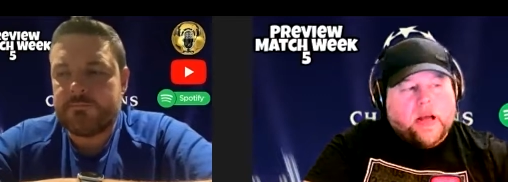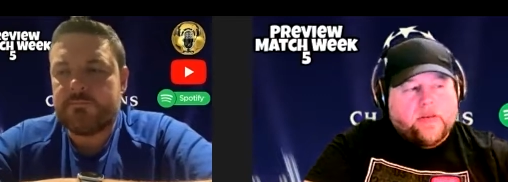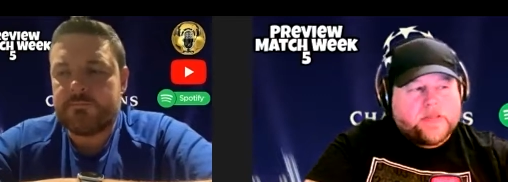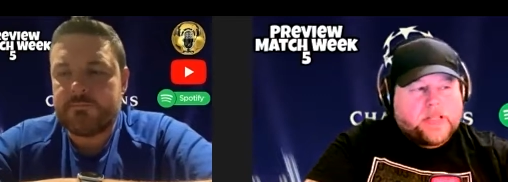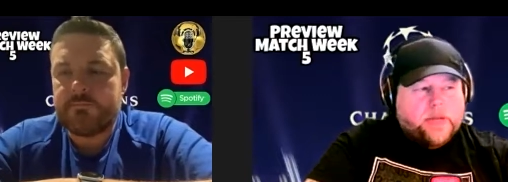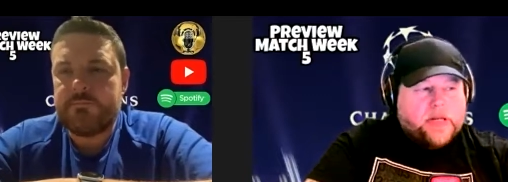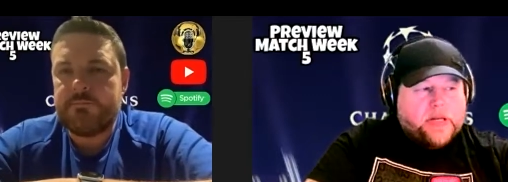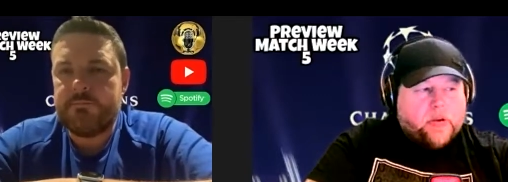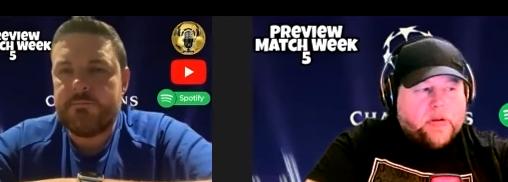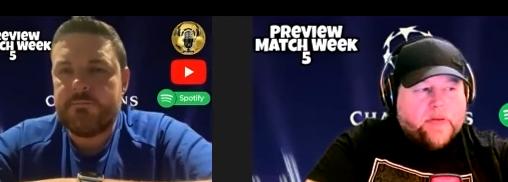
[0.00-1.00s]
Speaker 1: Obviously, we
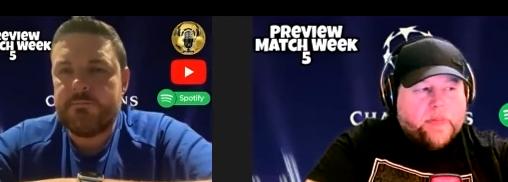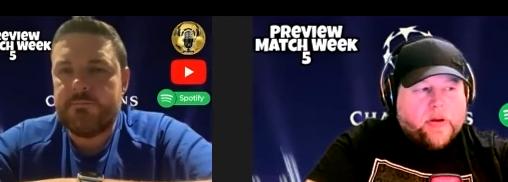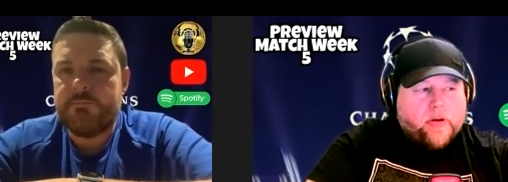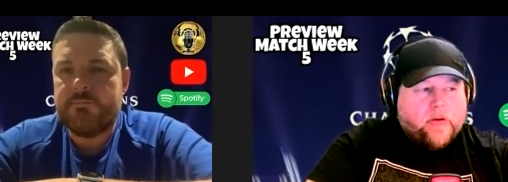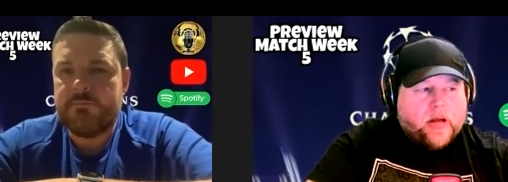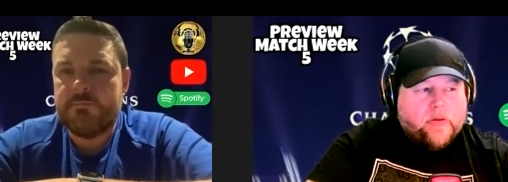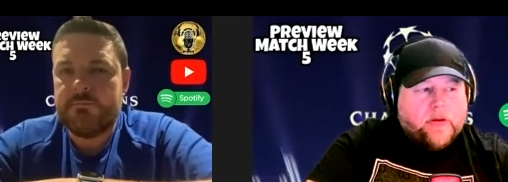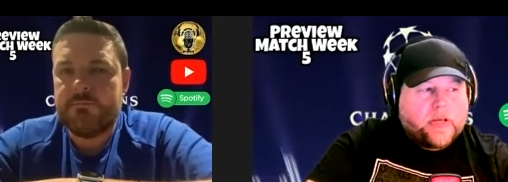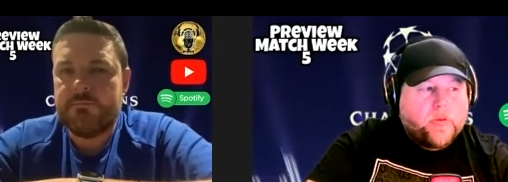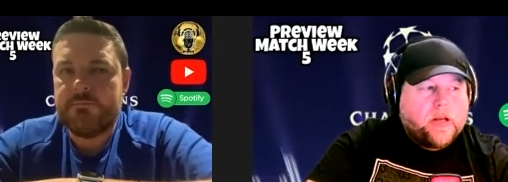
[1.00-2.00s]
know Liverpool are
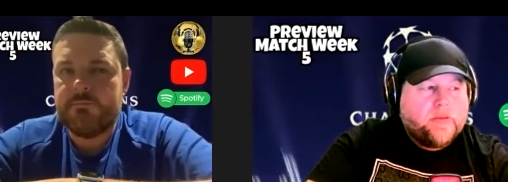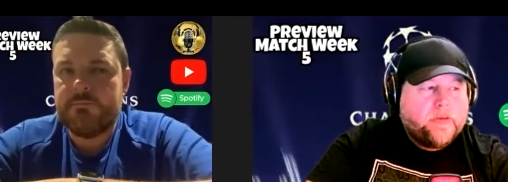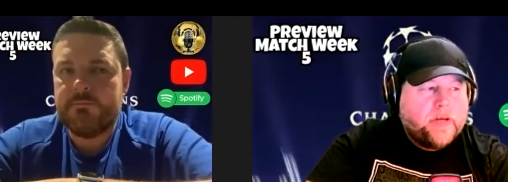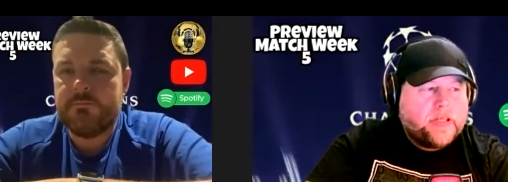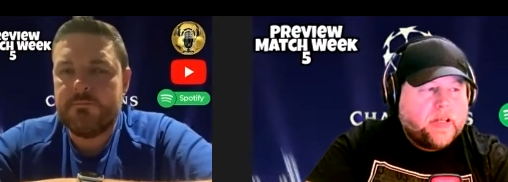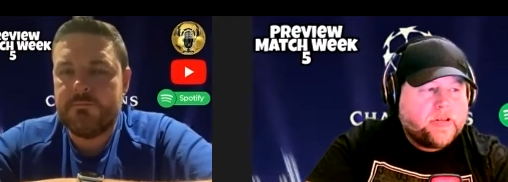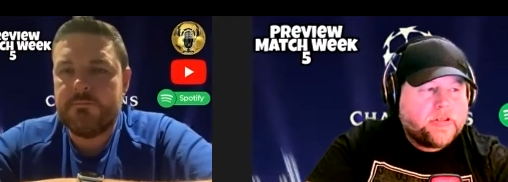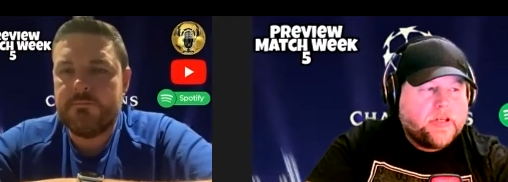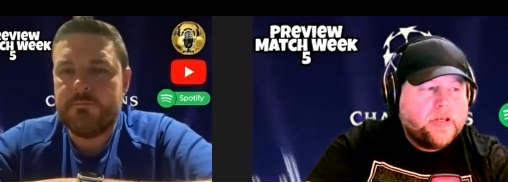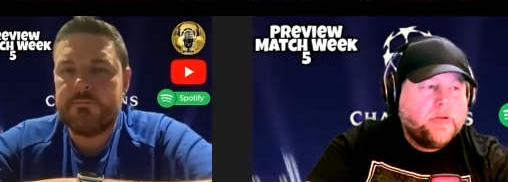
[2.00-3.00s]
already qualified and gone
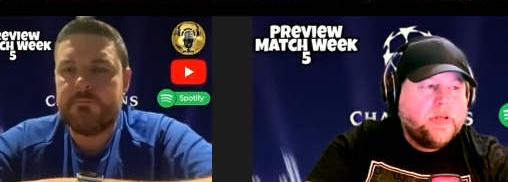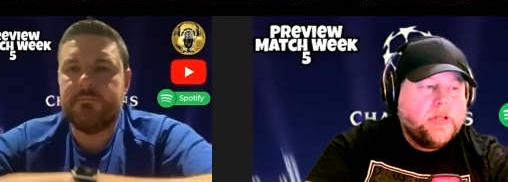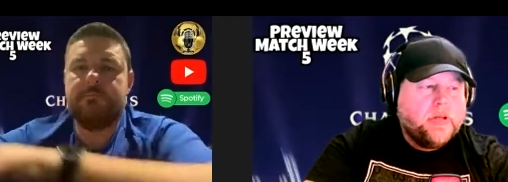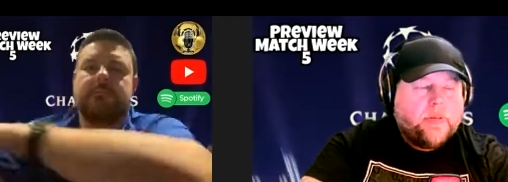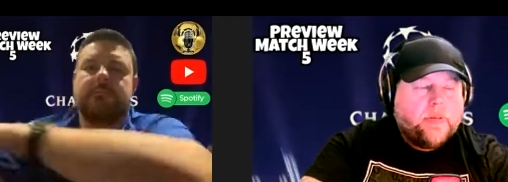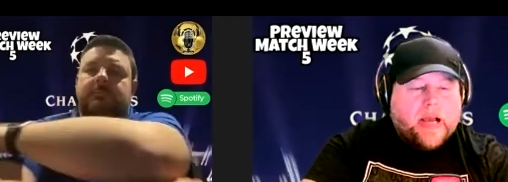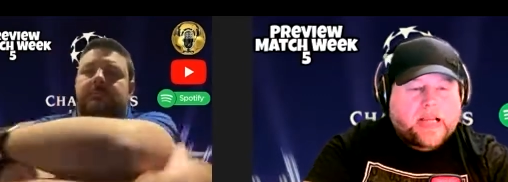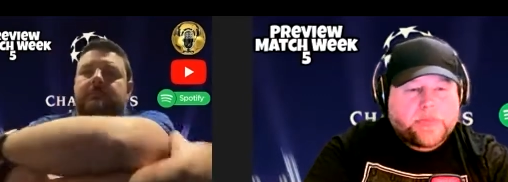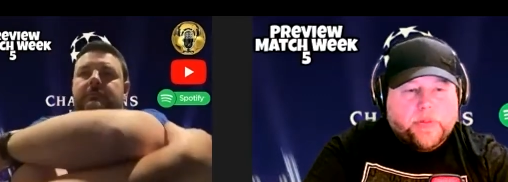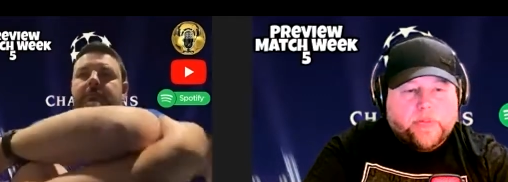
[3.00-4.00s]
through with
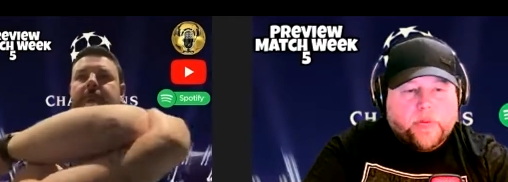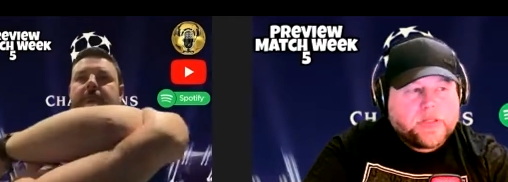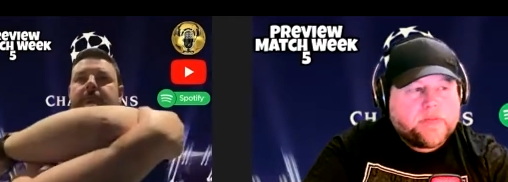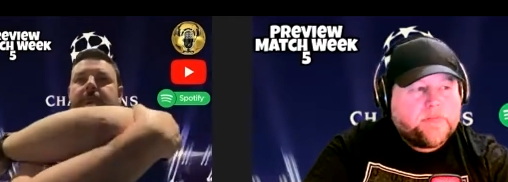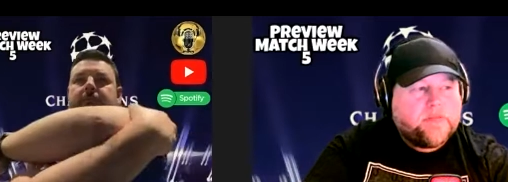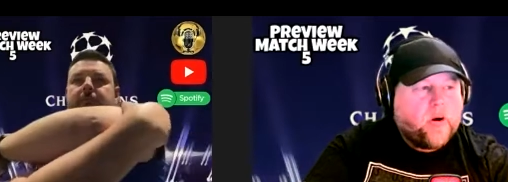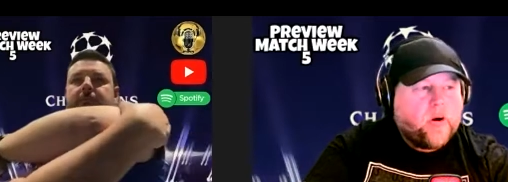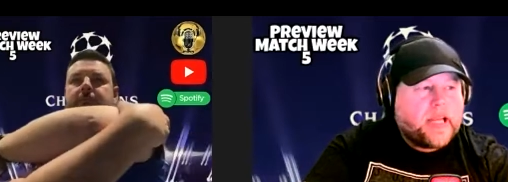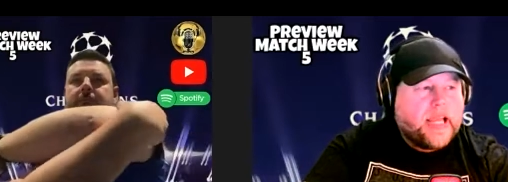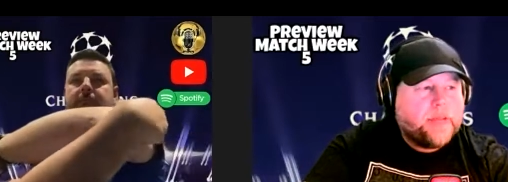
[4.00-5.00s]
maximum points from
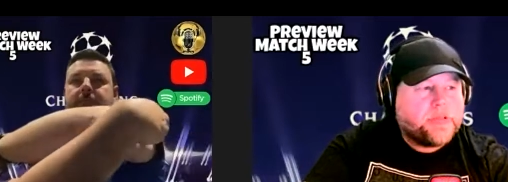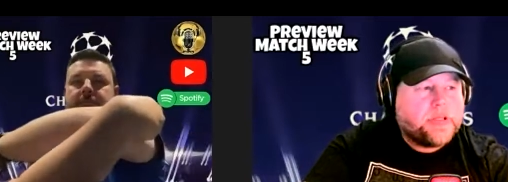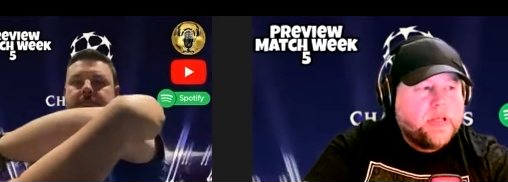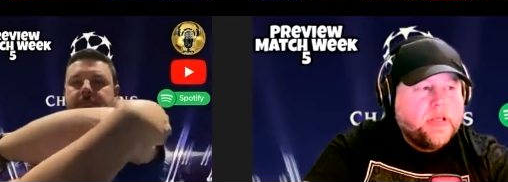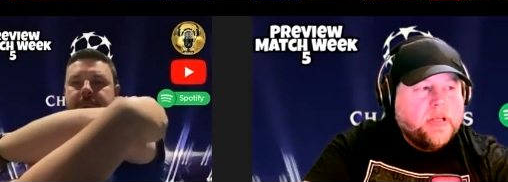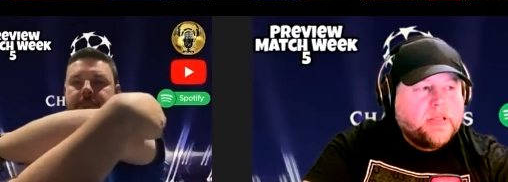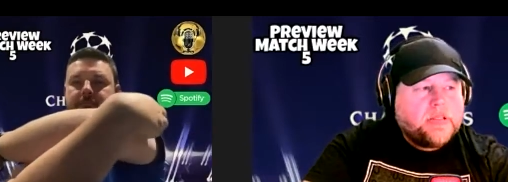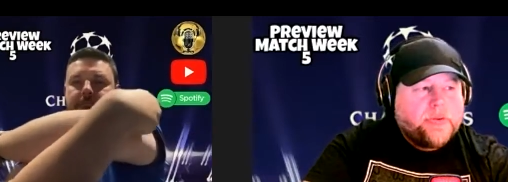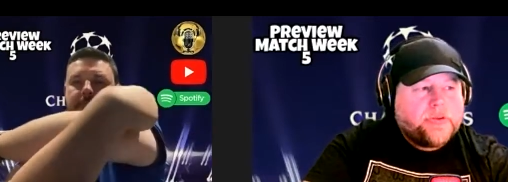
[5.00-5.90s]
four games. So